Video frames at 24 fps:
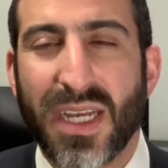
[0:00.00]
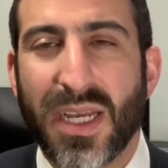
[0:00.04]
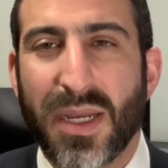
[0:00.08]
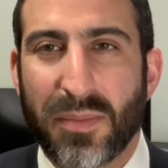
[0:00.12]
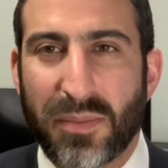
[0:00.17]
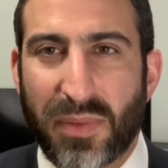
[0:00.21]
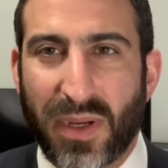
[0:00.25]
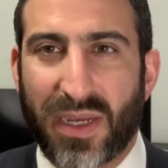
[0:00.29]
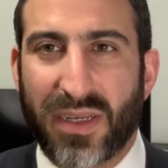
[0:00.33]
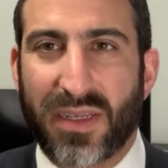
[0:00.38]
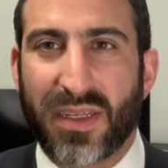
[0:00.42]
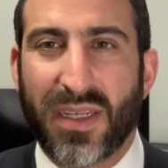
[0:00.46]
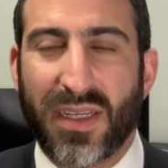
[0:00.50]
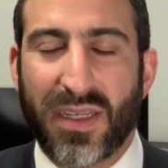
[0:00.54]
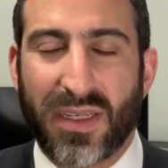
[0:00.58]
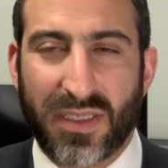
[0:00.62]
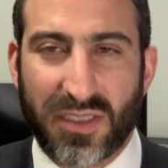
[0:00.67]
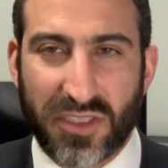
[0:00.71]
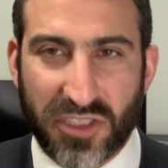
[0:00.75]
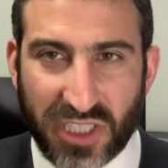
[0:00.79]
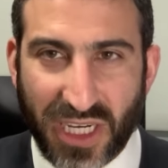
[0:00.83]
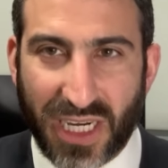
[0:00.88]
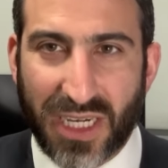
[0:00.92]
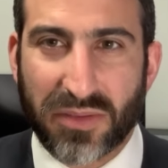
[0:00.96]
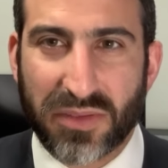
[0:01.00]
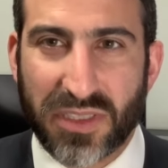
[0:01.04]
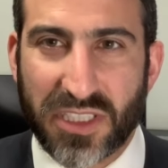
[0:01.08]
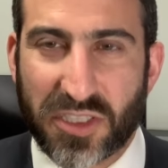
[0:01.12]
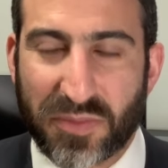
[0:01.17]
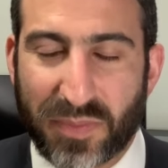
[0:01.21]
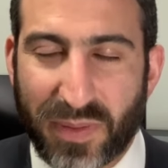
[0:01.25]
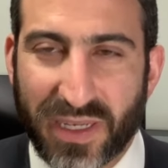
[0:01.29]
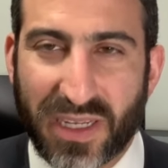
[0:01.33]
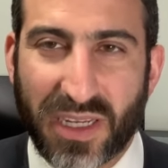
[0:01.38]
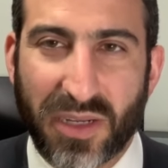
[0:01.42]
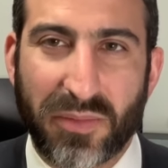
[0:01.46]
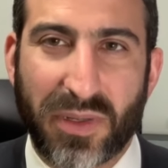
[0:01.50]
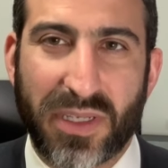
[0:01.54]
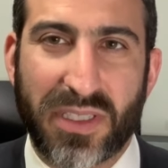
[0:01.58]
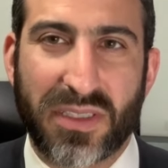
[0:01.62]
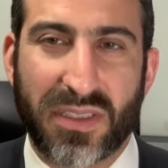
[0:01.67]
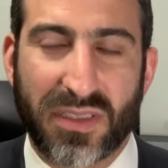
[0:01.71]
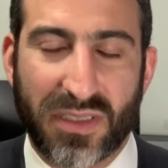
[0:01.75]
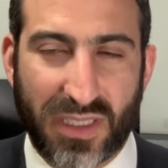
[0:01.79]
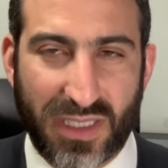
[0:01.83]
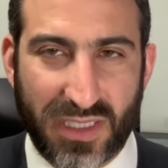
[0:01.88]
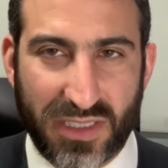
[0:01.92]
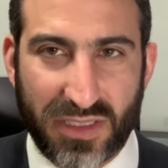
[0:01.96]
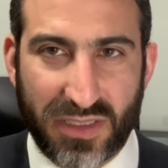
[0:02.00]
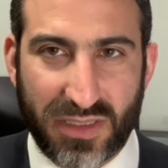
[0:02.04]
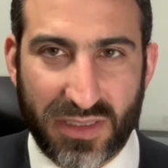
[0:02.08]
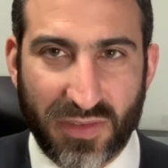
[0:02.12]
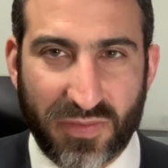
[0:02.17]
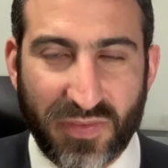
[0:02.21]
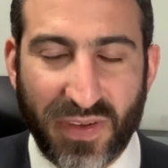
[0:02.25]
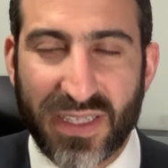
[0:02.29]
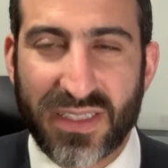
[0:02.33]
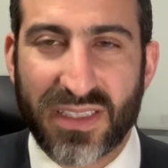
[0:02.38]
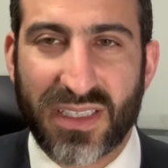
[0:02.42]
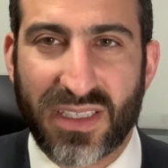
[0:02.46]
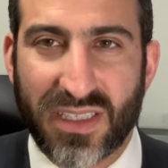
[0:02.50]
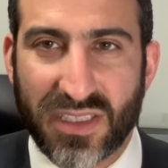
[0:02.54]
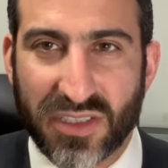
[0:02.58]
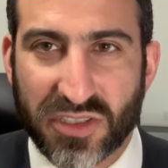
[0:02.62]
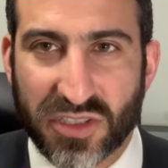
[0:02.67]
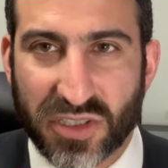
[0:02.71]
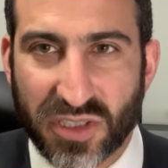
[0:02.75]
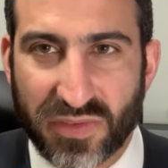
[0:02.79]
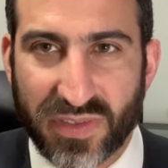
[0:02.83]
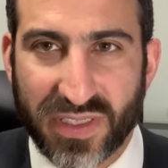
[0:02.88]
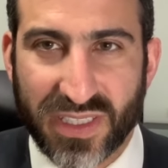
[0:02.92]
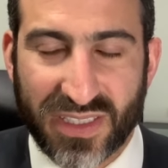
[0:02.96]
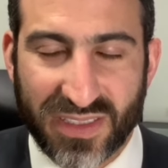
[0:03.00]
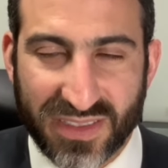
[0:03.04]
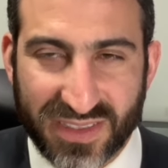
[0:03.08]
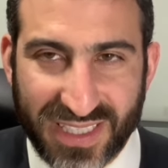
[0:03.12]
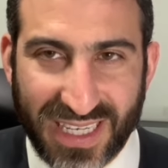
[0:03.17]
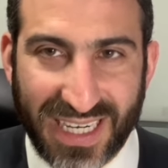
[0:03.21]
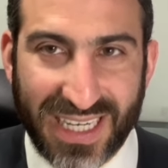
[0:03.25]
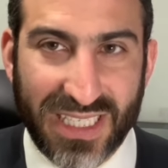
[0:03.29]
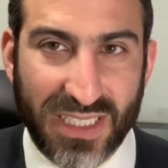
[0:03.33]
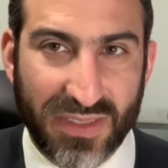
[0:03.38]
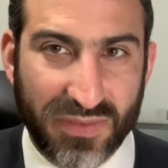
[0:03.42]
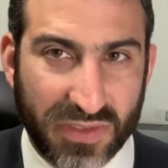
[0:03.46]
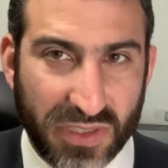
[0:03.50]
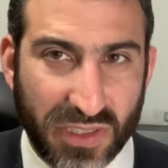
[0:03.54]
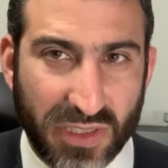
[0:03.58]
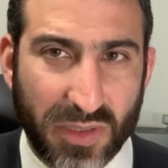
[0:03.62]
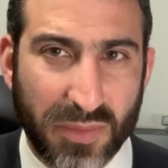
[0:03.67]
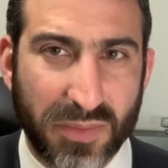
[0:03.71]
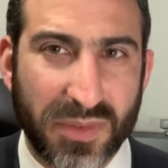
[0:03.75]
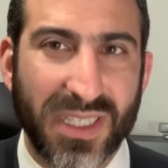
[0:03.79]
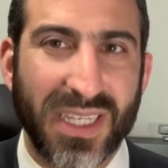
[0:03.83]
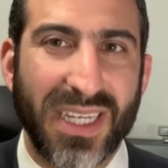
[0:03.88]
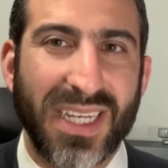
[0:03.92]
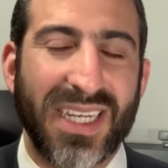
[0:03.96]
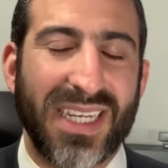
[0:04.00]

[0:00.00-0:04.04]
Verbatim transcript: but generally speaking, when a defendant is serving consecutive terms,